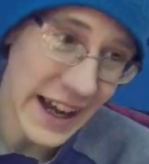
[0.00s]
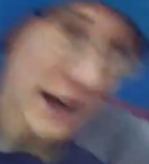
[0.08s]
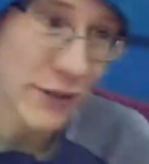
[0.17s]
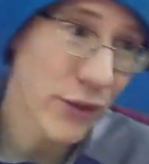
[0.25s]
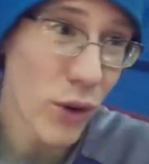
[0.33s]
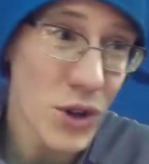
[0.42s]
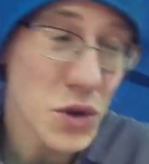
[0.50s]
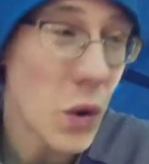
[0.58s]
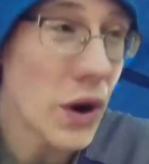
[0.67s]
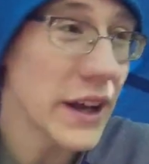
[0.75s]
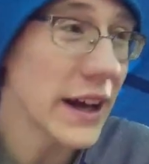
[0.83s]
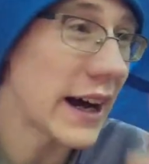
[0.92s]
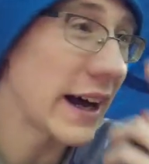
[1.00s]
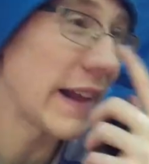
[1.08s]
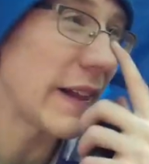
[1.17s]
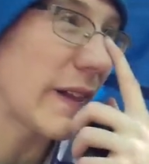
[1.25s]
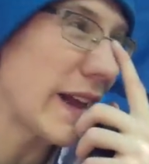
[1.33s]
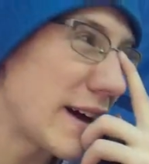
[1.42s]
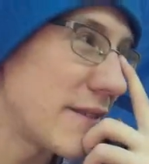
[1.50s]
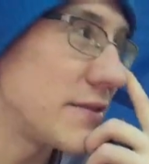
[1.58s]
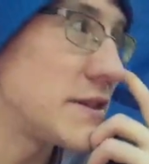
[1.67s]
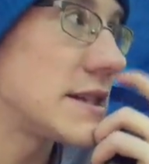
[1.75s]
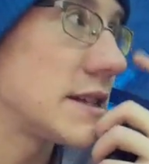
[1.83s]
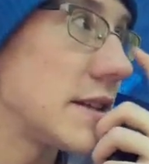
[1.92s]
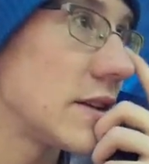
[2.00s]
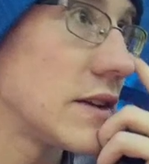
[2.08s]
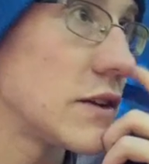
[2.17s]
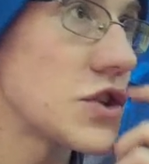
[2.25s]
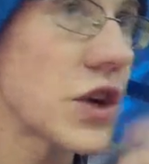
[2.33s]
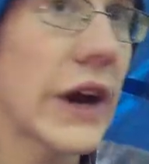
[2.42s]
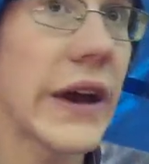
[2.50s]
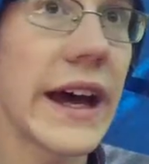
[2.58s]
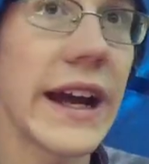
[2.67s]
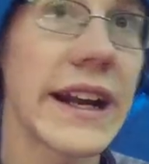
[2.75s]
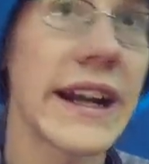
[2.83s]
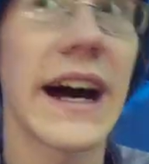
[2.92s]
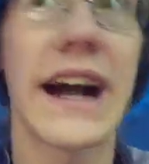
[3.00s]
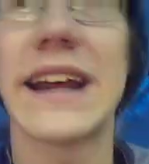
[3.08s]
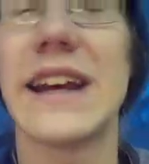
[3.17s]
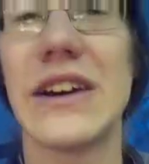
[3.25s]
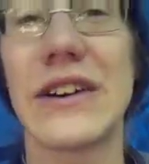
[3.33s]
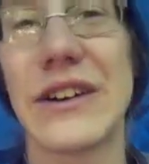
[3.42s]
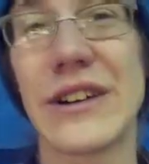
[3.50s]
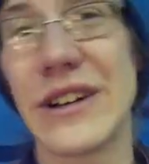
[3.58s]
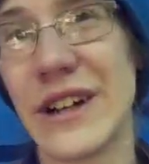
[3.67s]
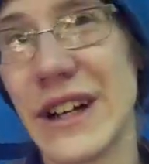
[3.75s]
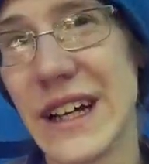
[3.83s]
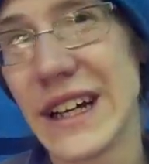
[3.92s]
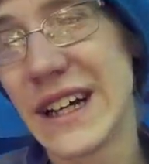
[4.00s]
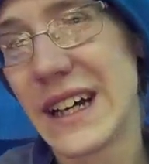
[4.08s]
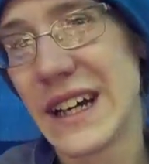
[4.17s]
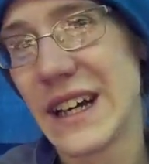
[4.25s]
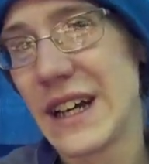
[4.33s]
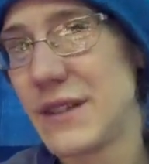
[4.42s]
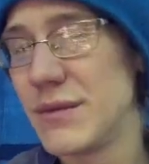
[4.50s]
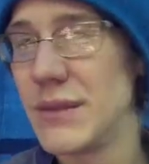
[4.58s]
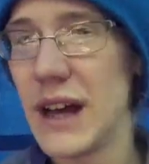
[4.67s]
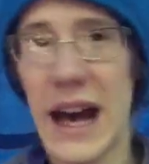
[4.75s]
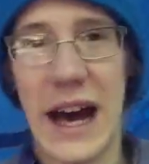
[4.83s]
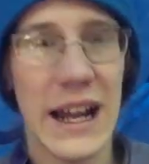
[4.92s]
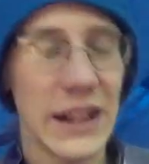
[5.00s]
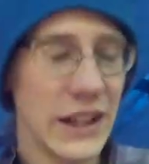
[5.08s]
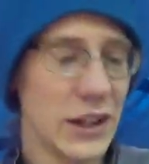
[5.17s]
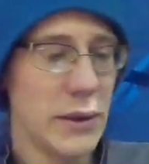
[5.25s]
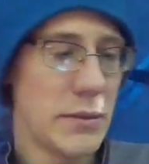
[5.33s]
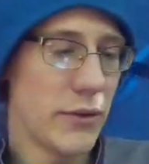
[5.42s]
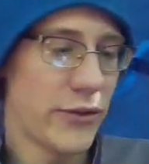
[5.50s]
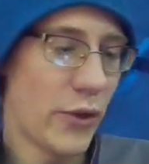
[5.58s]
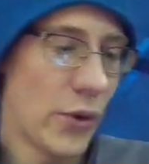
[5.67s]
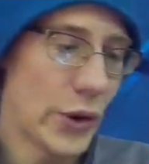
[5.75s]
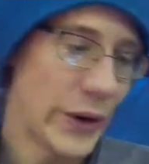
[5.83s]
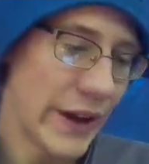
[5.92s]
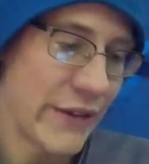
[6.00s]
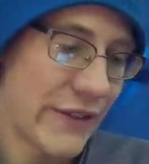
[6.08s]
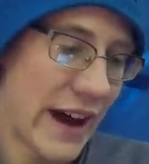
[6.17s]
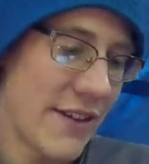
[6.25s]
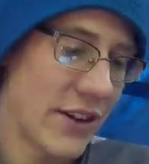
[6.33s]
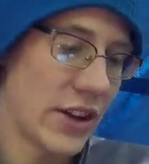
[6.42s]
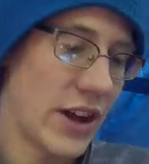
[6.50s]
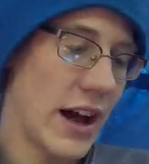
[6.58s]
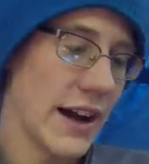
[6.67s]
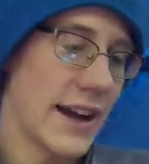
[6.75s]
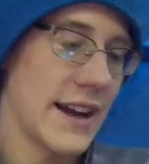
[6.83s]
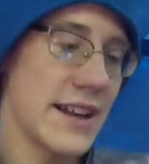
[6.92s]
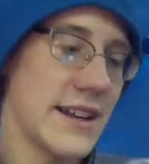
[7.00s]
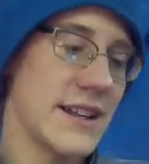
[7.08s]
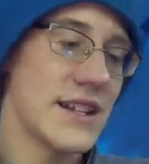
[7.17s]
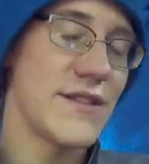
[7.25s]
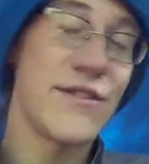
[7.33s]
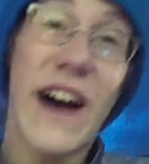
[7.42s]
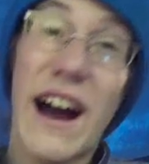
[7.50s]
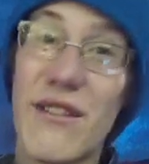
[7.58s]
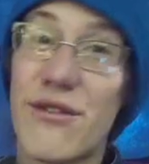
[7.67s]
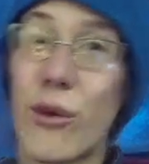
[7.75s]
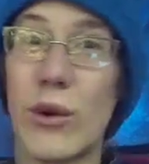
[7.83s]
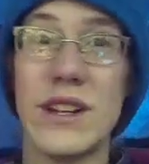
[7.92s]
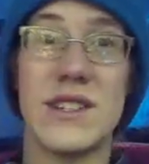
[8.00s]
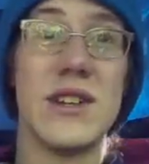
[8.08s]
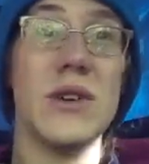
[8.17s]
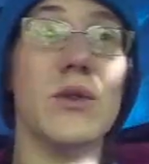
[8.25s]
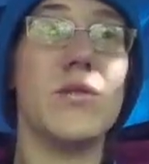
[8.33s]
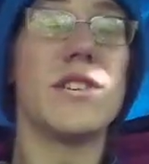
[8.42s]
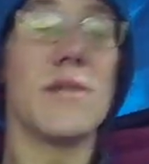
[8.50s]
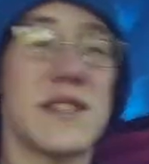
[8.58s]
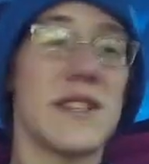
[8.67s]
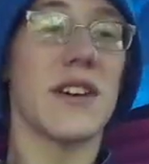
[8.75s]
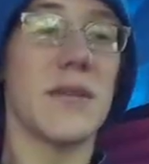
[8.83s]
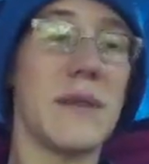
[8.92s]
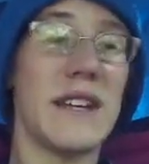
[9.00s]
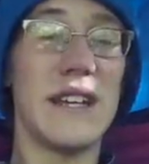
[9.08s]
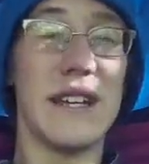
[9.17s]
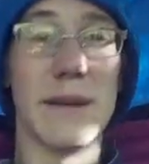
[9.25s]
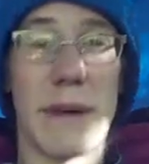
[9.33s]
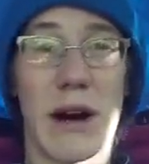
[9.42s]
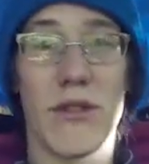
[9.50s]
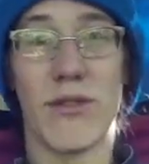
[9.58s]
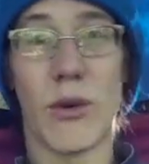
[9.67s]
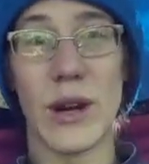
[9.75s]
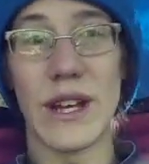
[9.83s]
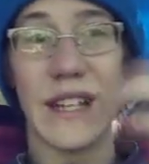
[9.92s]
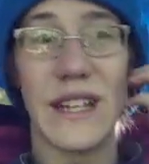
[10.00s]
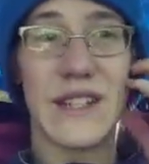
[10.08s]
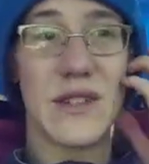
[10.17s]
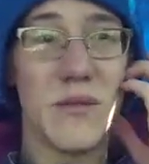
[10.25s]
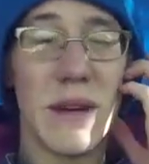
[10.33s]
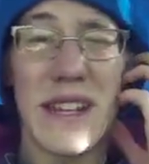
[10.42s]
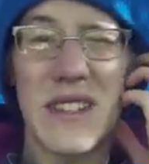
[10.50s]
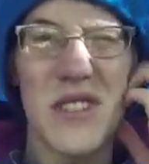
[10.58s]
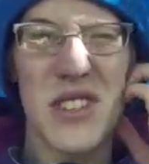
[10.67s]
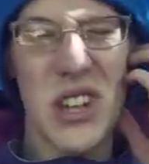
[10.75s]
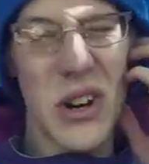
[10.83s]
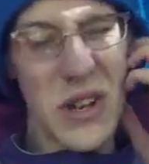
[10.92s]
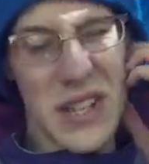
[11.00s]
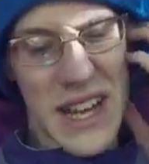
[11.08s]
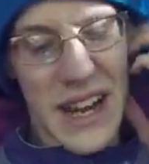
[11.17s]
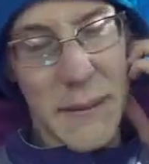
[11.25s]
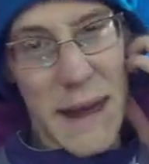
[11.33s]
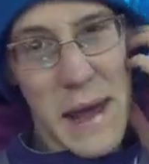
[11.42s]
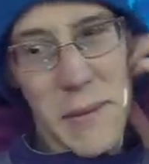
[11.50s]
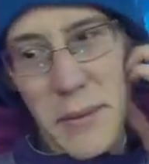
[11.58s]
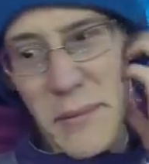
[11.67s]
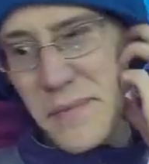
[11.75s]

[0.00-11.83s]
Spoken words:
at 4:20 I left trailhead and got here a little bit before like 5 o'clock. It is 5:42, so it's taken me about 42 minutes or so to set up camp.